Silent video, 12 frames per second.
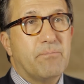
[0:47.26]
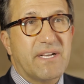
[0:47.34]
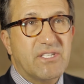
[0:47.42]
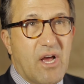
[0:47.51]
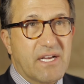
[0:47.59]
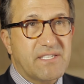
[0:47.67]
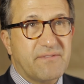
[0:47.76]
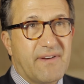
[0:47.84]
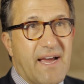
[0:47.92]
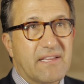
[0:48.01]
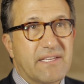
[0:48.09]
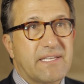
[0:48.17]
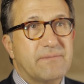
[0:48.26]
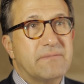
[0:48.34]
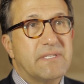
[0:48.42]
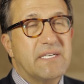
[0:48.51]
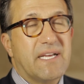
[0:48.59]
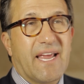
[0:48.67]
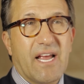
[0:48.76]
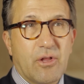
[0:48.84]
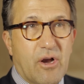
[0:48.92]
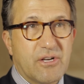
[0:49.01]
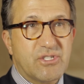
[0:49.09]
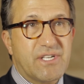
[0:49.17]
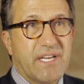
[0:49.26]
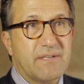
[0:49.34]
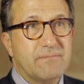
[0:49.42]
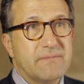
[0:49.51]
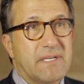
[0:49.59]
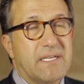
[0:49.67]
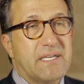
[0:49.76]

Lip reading: pentoxyphylline, L-arginine,